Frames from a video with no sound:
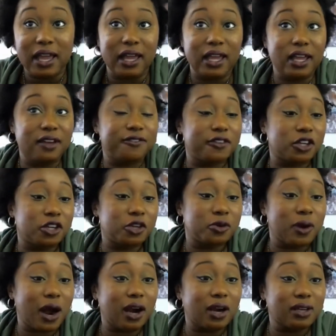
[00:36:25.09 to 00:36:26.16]
If you
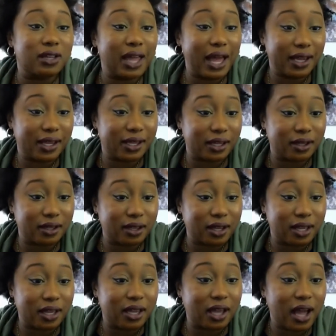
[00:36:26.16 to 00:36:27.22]
are lacking
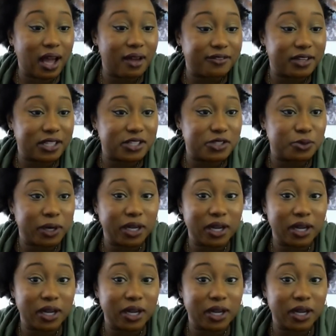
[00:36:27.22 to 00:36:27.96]
in confidence when it